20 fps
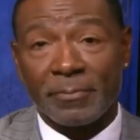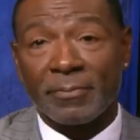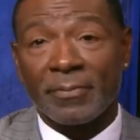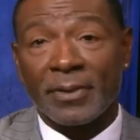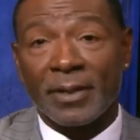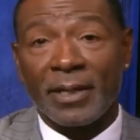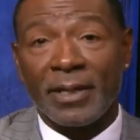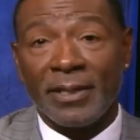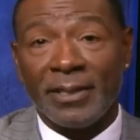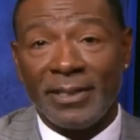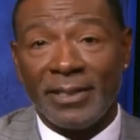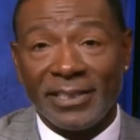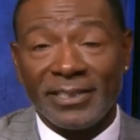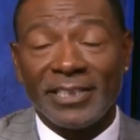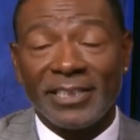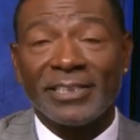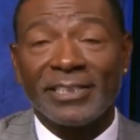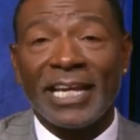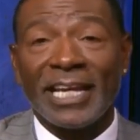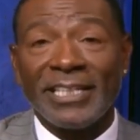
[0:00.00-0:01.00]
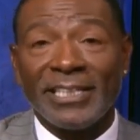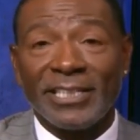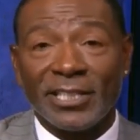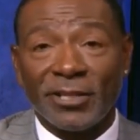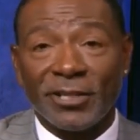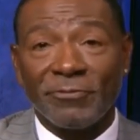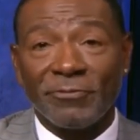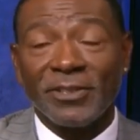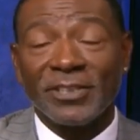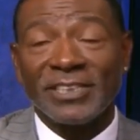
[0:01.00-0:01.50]
this is a
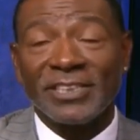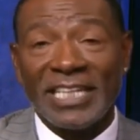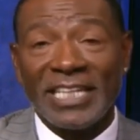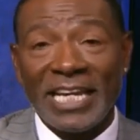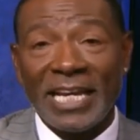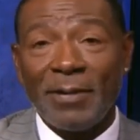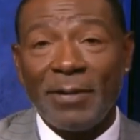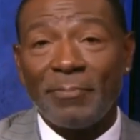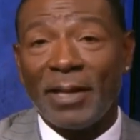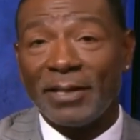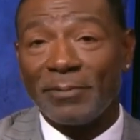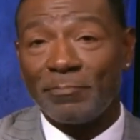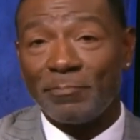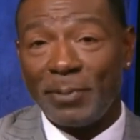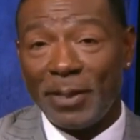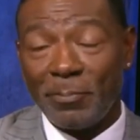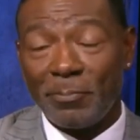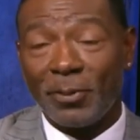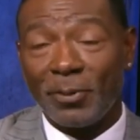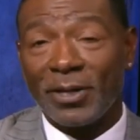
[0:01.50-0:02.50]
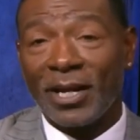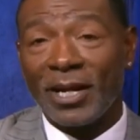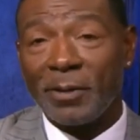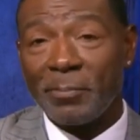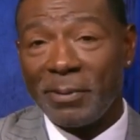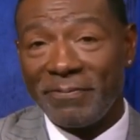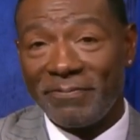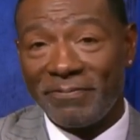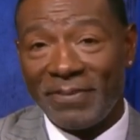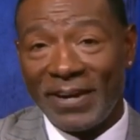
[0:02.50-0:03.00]
different team that people are going to be
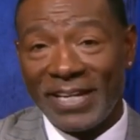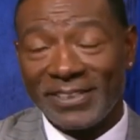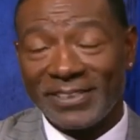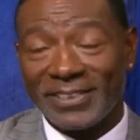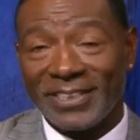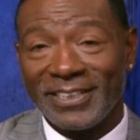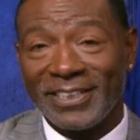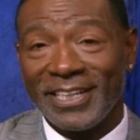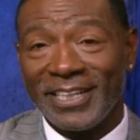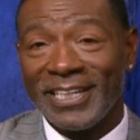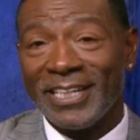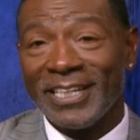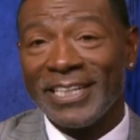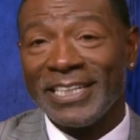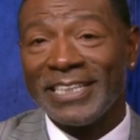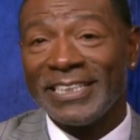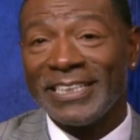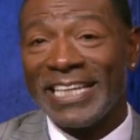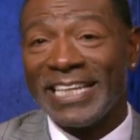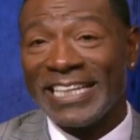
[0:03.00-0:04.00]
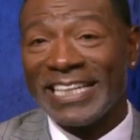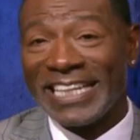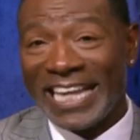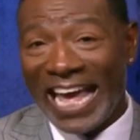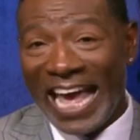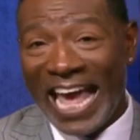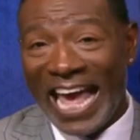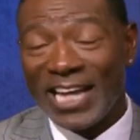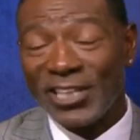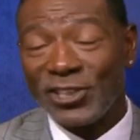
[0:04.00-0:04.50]
facing than
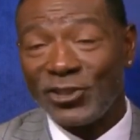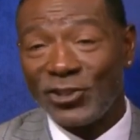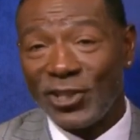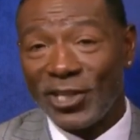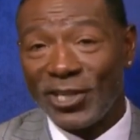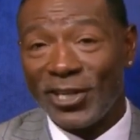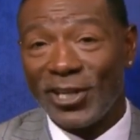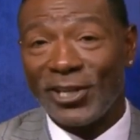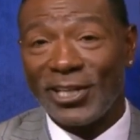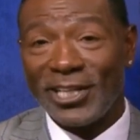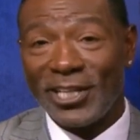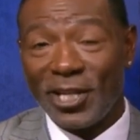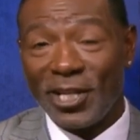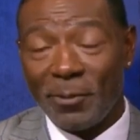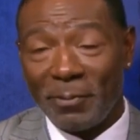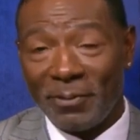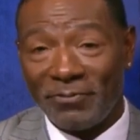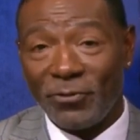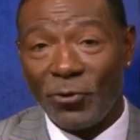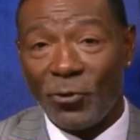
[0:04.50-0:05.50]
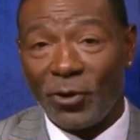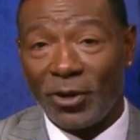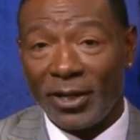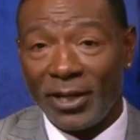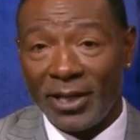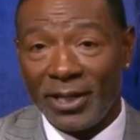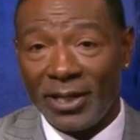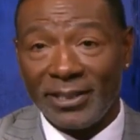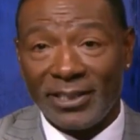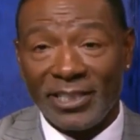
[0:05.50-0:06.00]
last year or the year before.
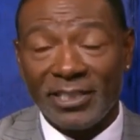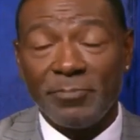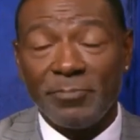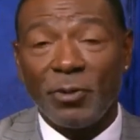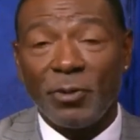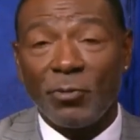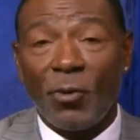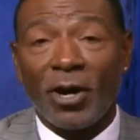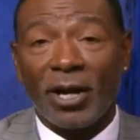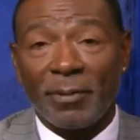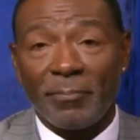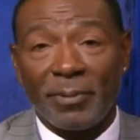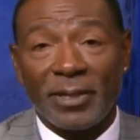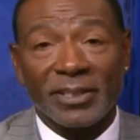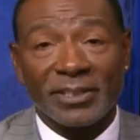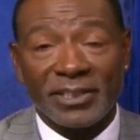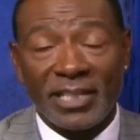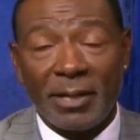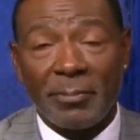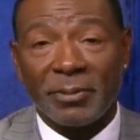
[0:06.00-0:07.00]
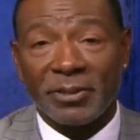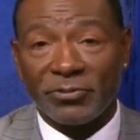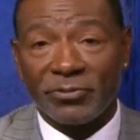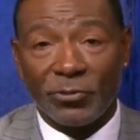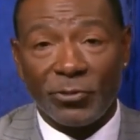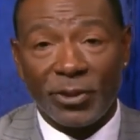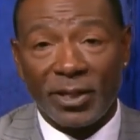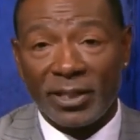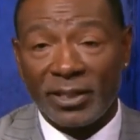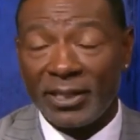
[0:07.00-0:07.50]
This Milwaukee Bucks team is for
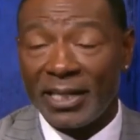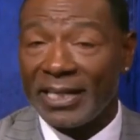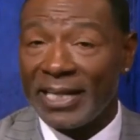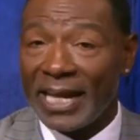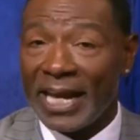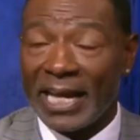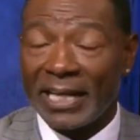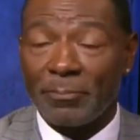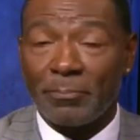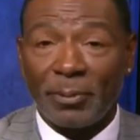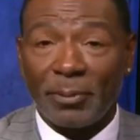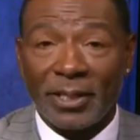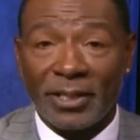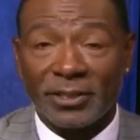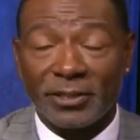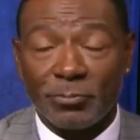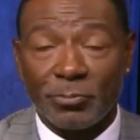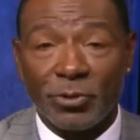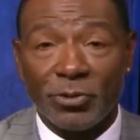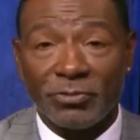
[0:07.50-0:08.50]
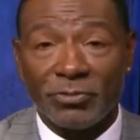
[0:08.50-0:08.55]
real, and they got the players to prove it.